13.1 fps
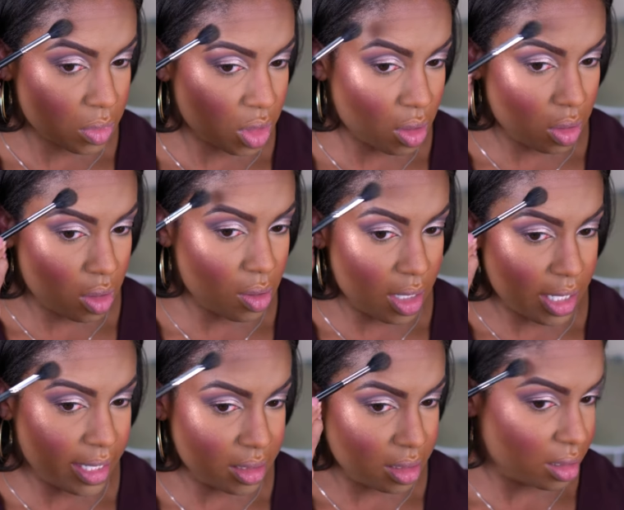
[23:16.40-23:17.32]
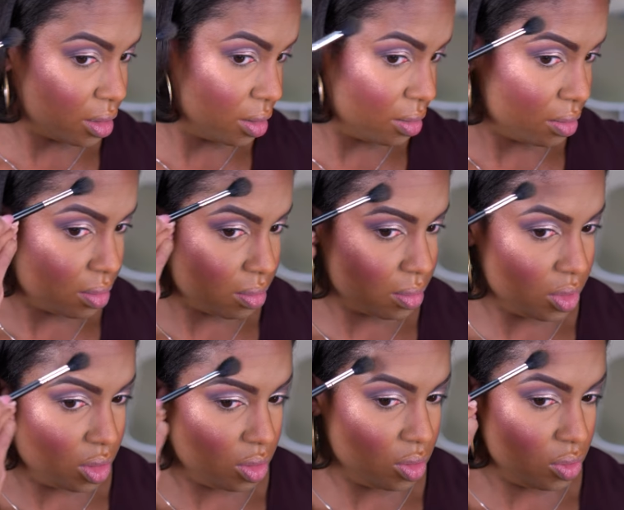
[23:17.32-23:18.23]
Y'all know I like to
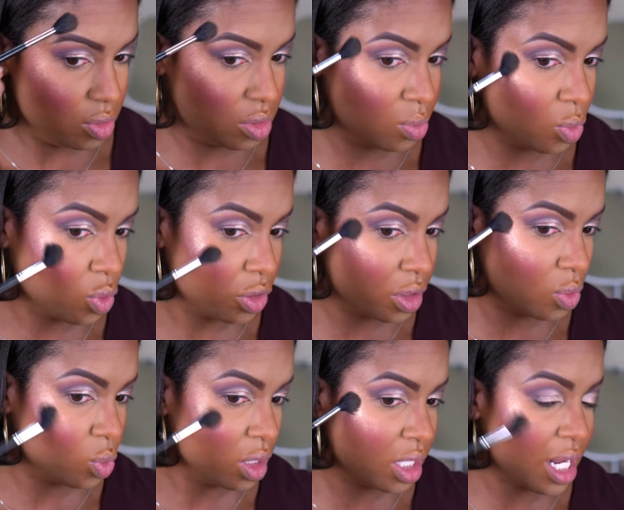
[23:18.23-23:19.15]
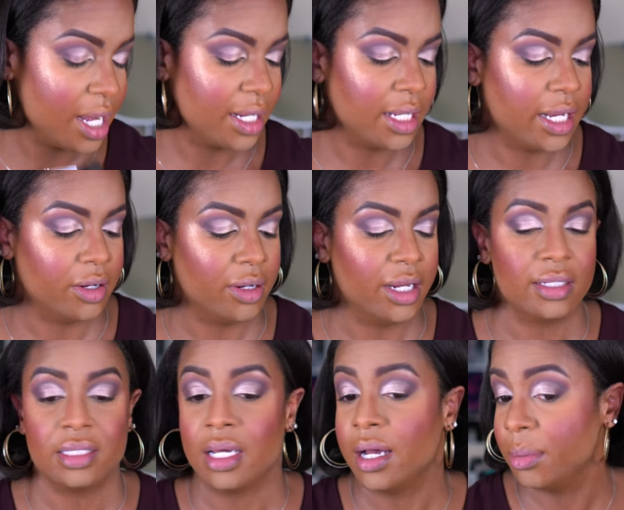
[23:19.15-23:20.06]
use more than one highlighter at
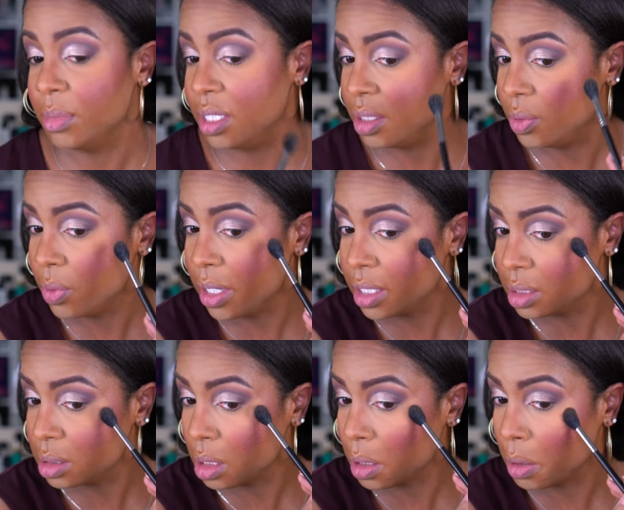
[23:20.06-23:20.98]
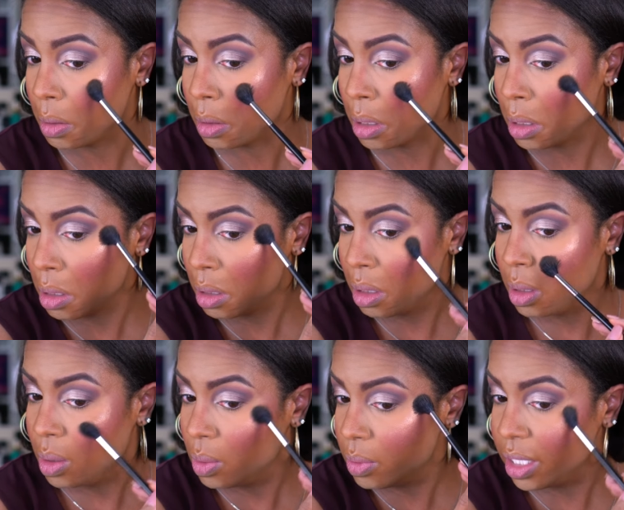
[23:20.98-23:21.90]
a time anyway, so
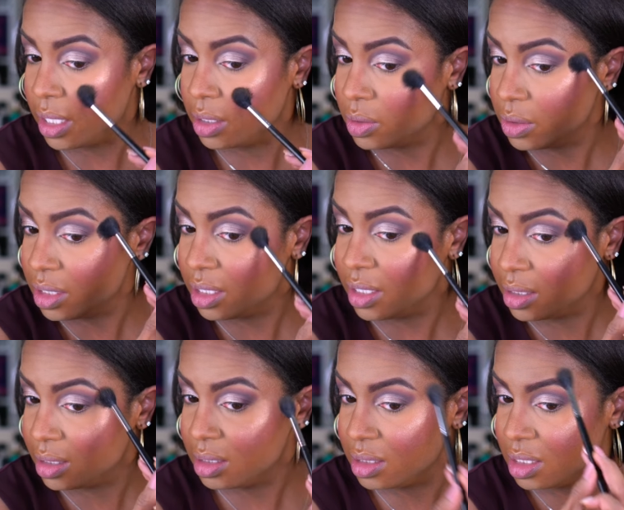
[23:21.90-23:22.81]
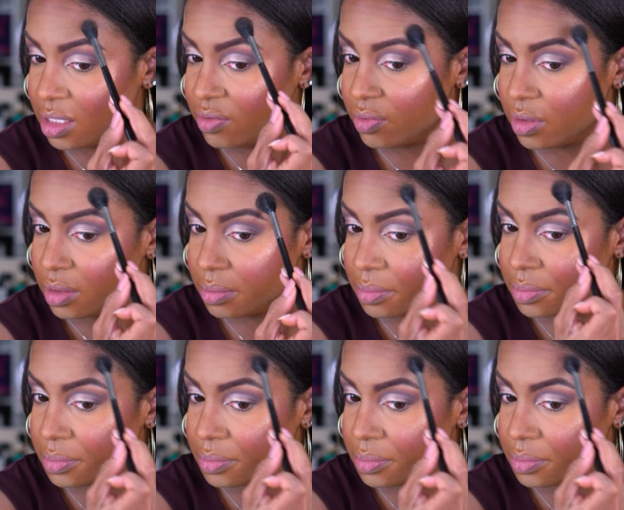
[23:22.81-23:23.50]
we ain't doing nothing different.